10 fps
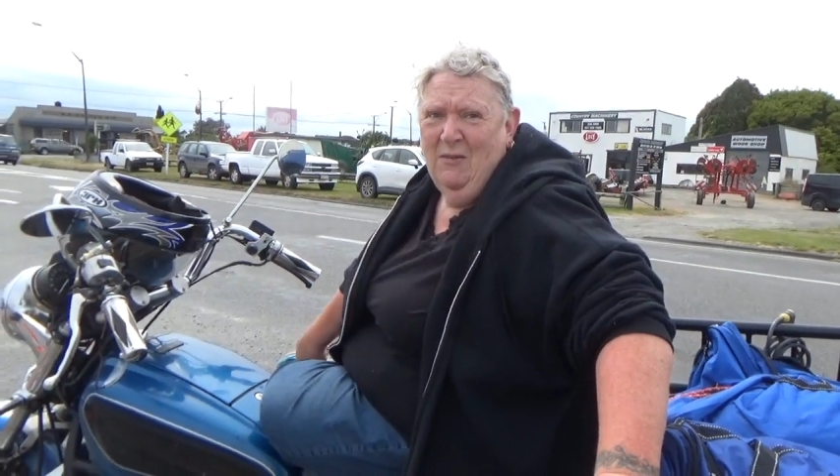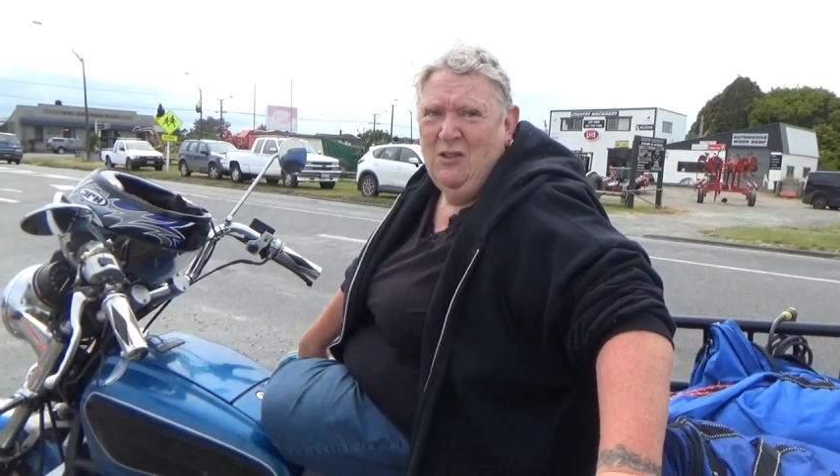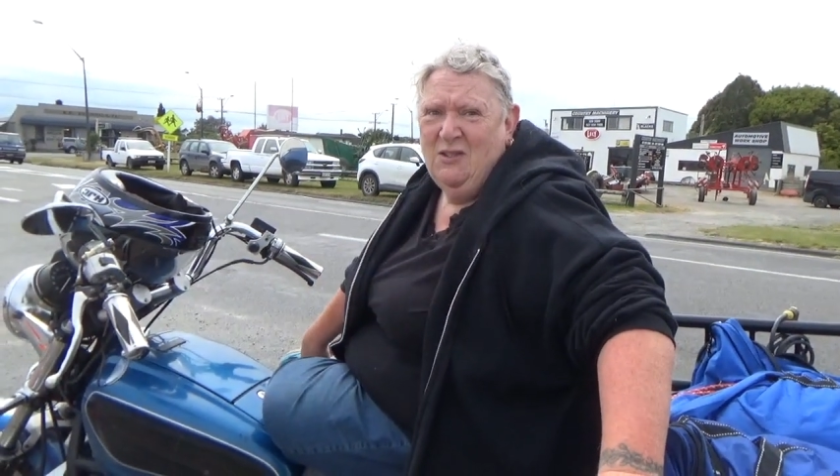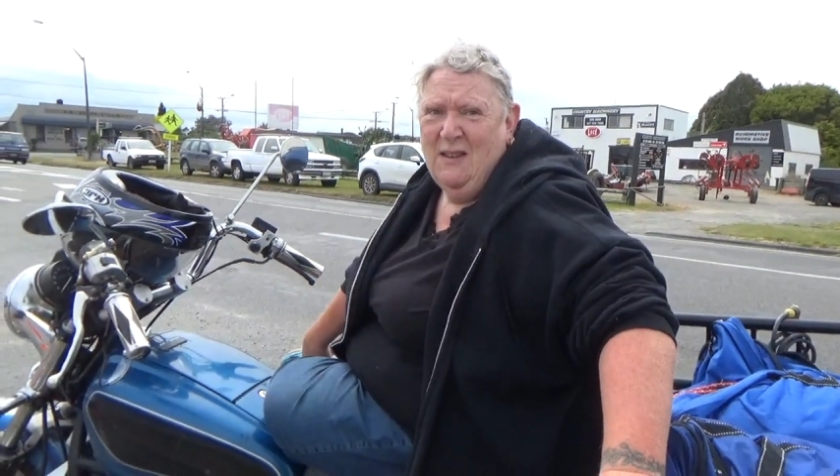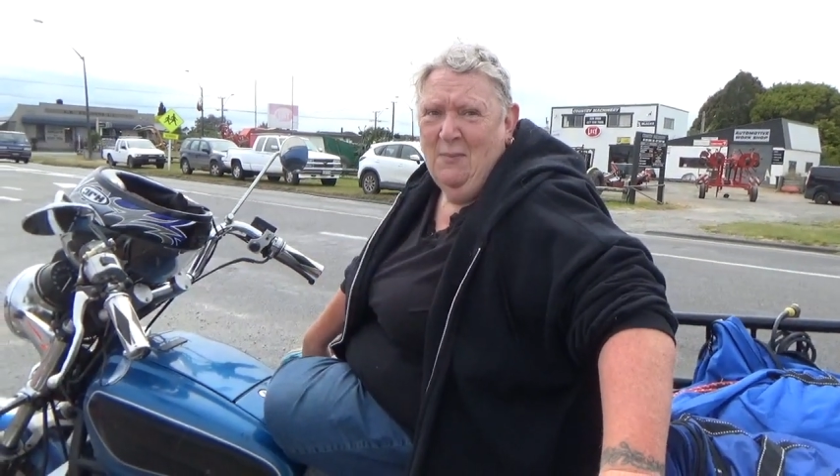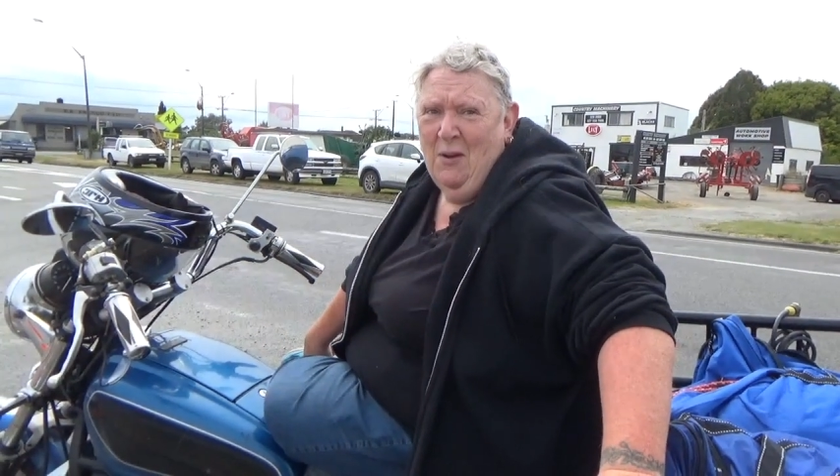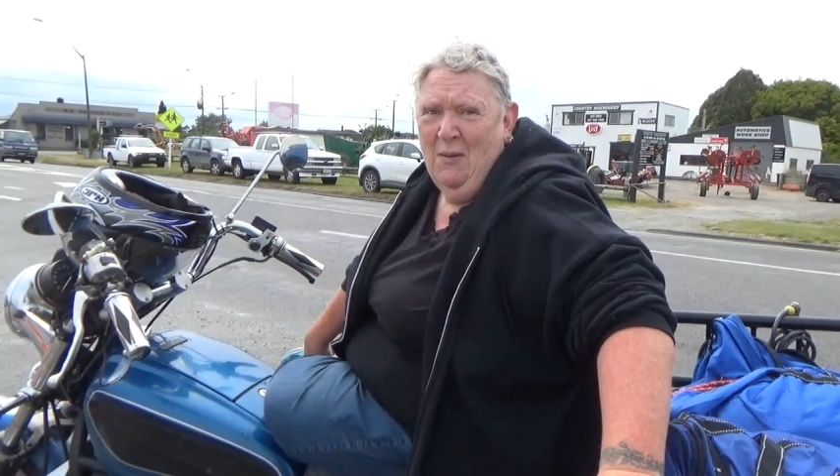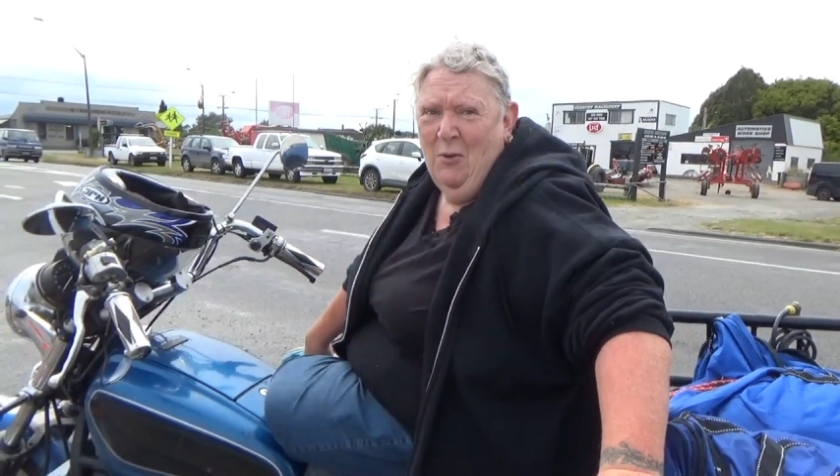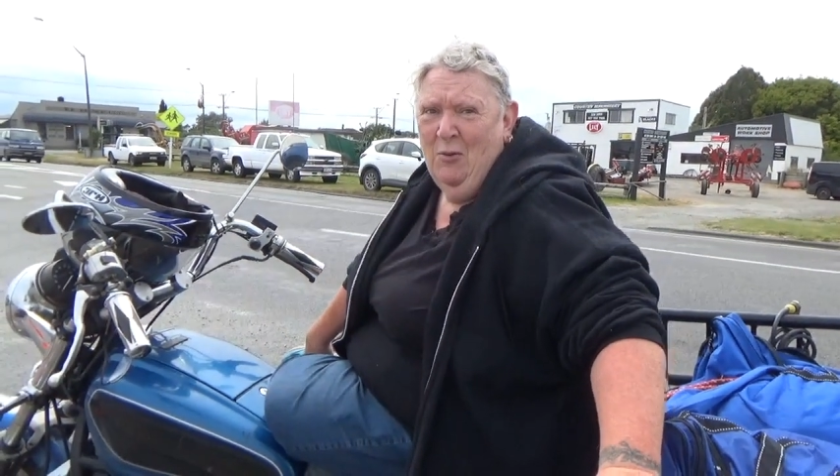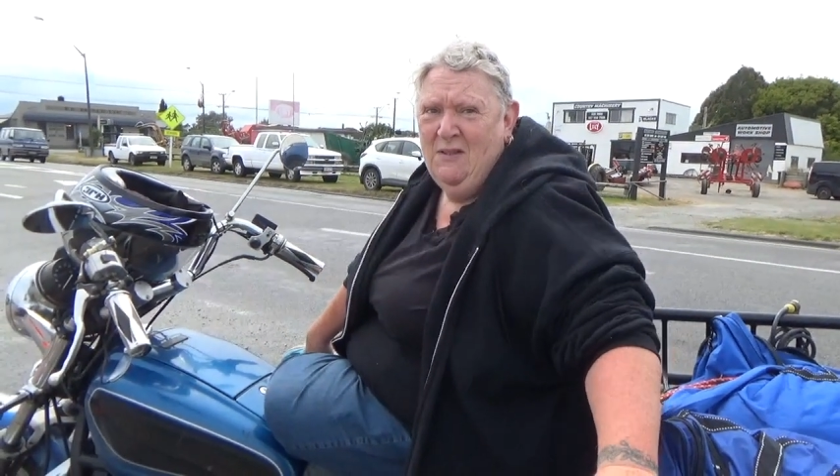which is up
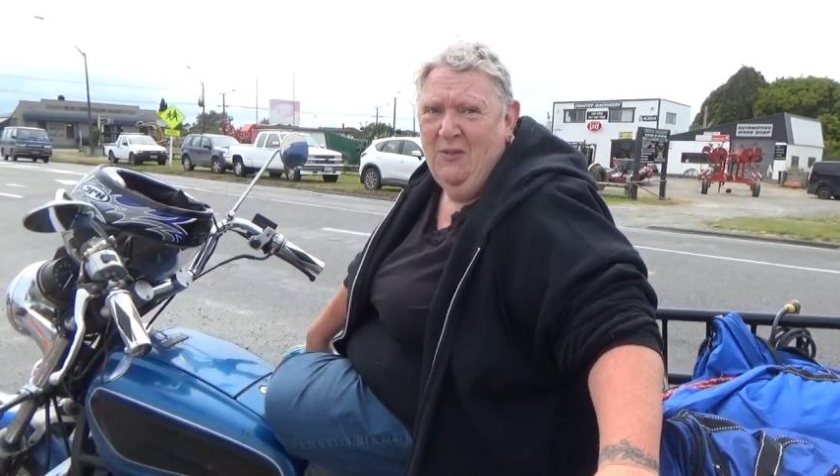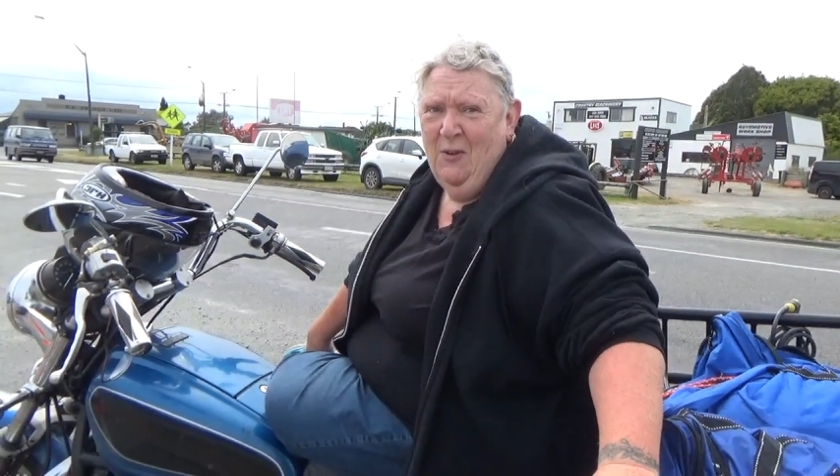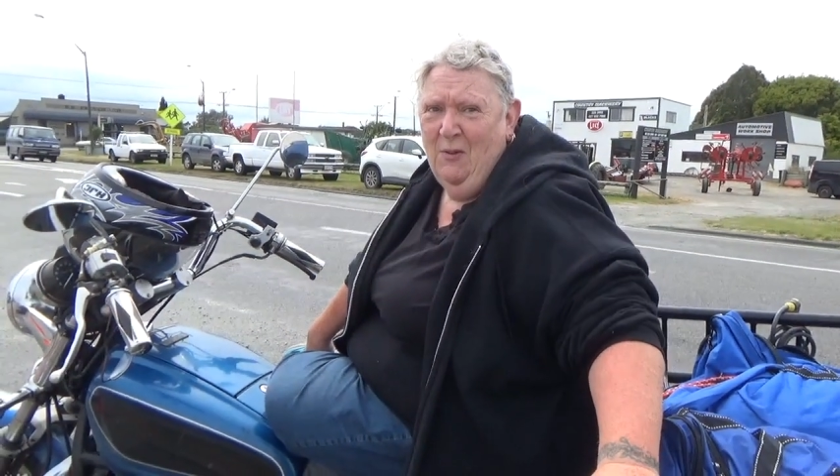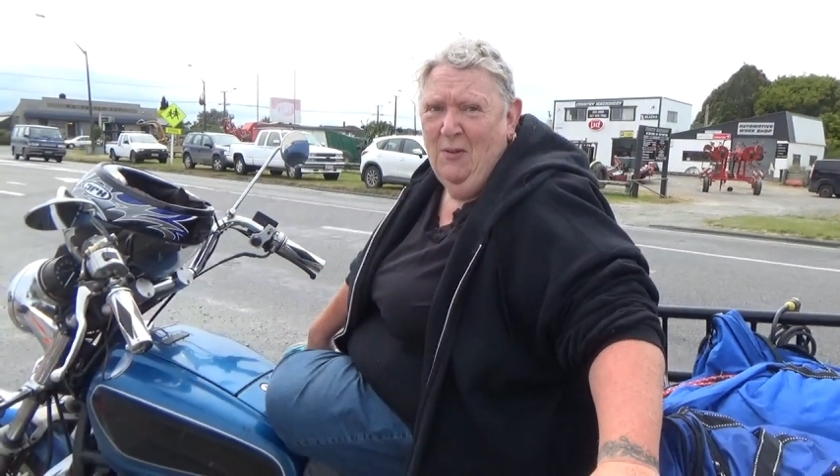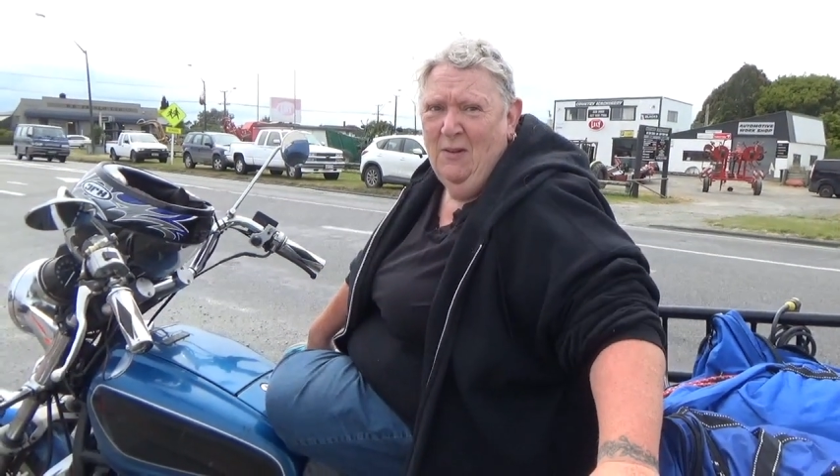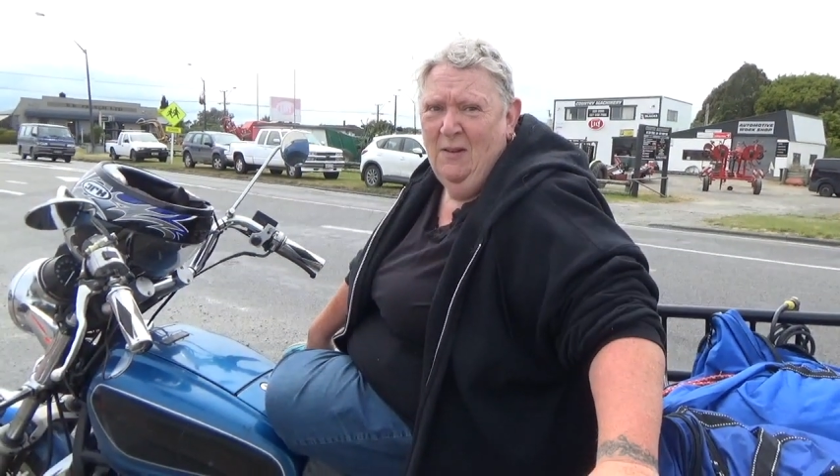by Morrinsville.